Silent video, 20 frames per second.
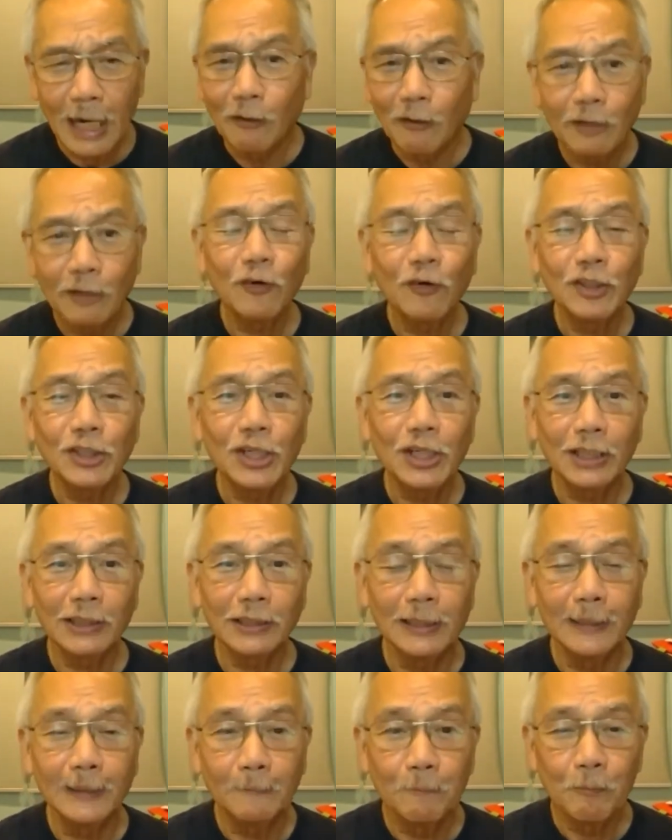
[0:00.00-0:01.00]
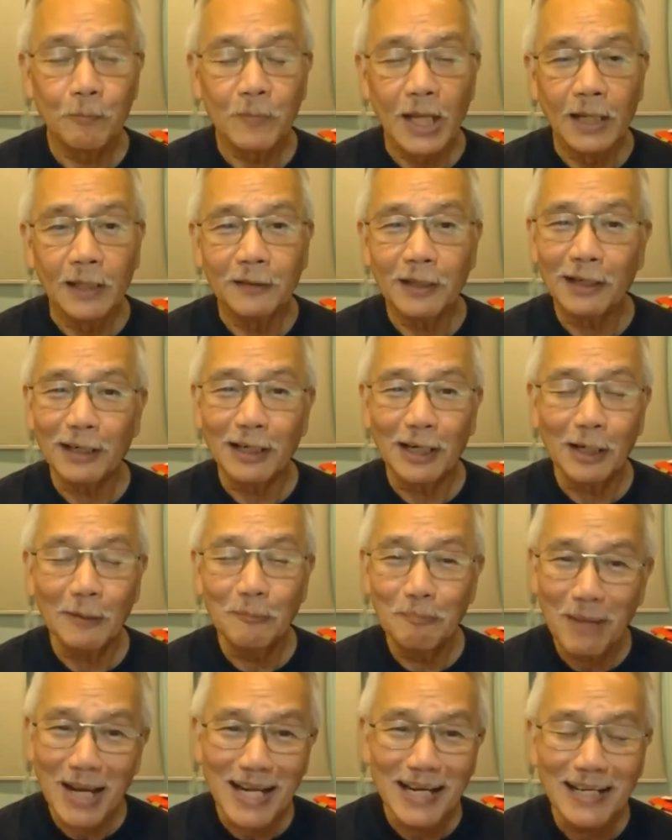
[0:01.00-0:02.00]
Now, unfortunately, there
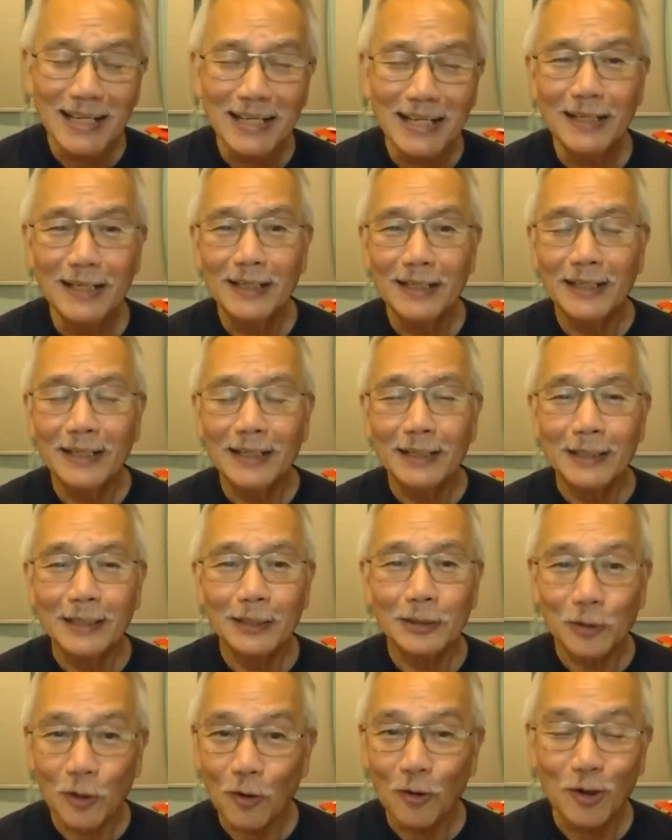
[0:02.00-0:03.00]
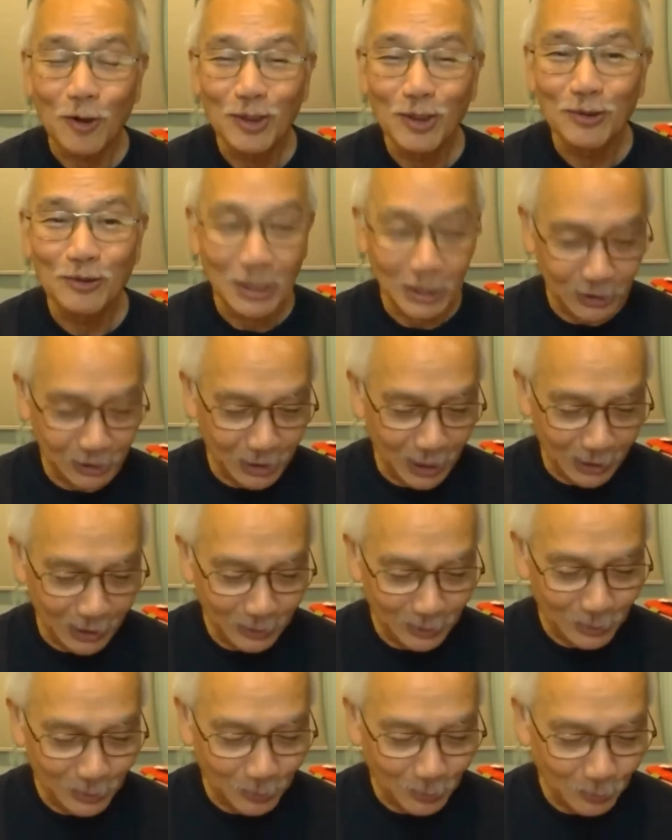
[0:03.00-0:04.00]
are many so called
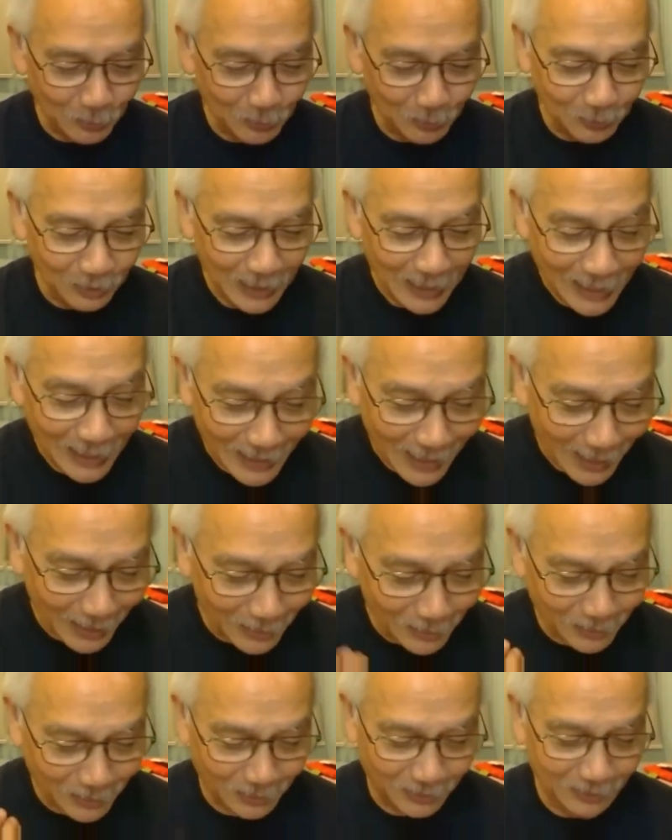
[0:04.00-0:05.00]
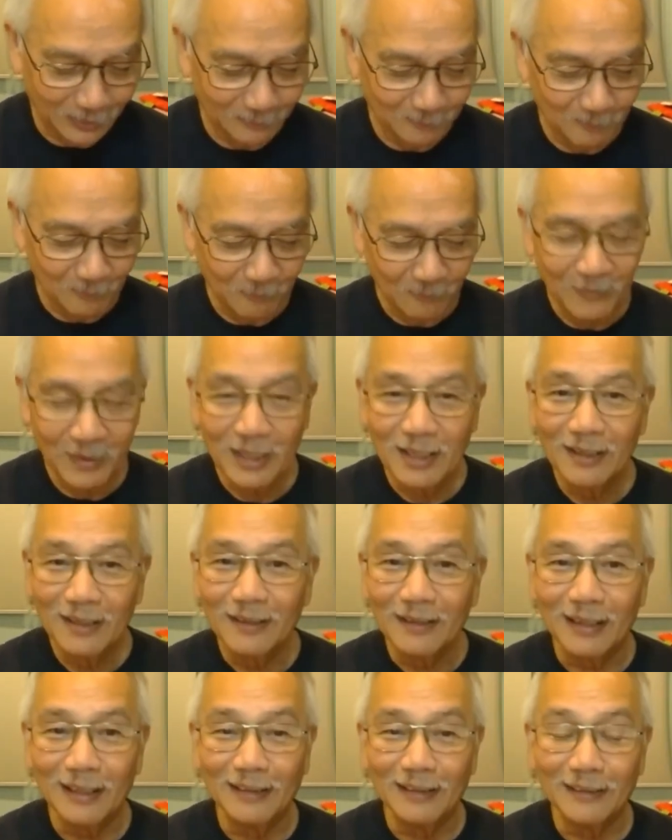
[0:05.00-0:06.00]
Christians who engage
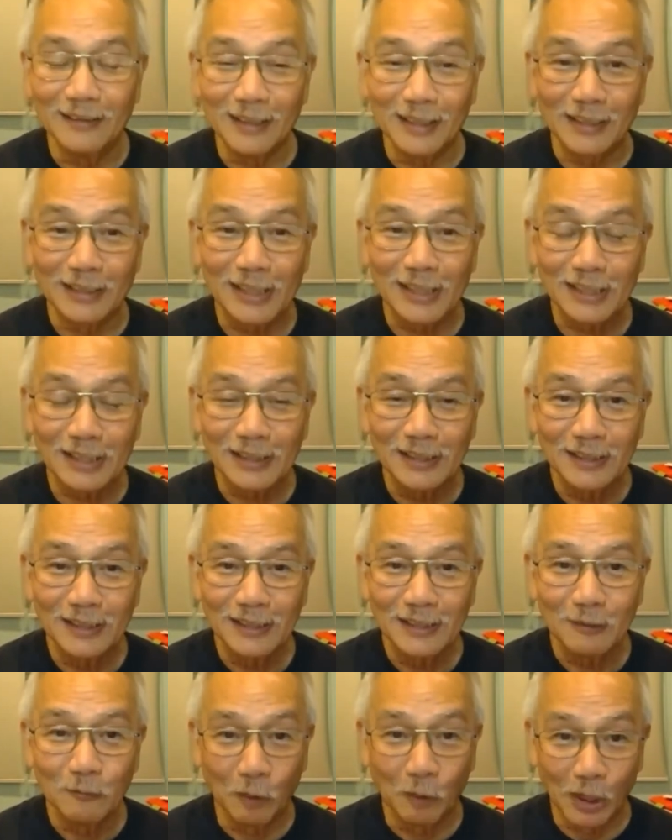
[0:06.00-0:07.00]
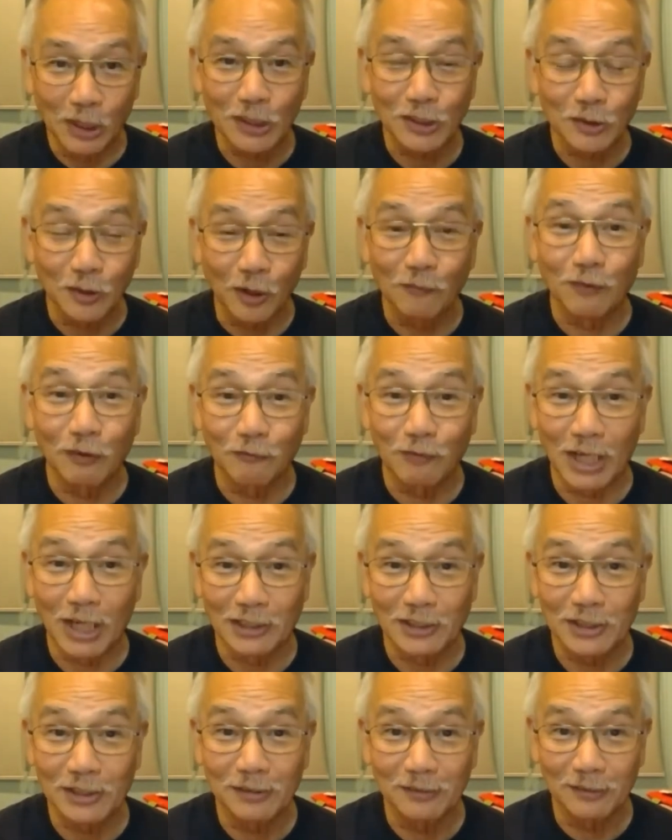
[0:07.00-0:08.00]
in these works of the
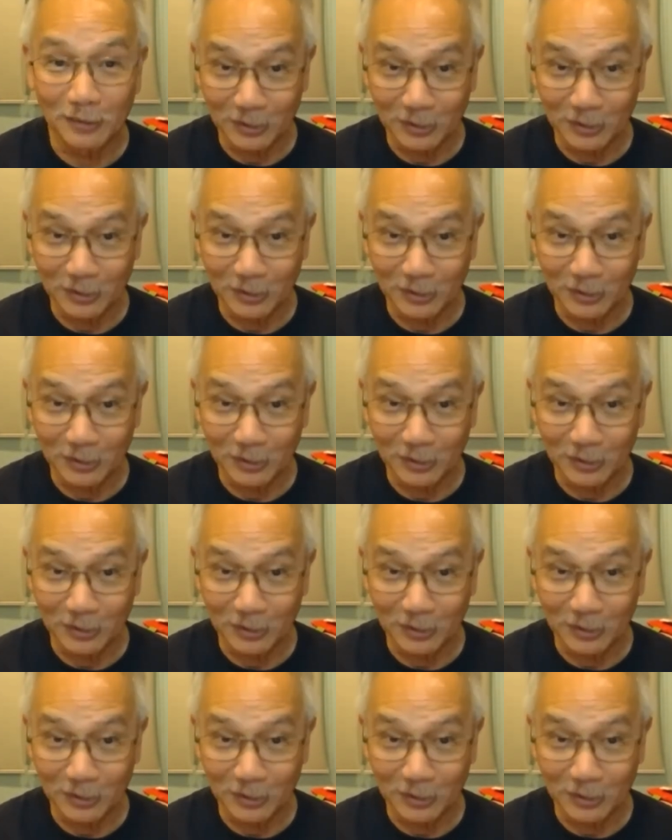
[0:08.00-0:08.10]
flesh.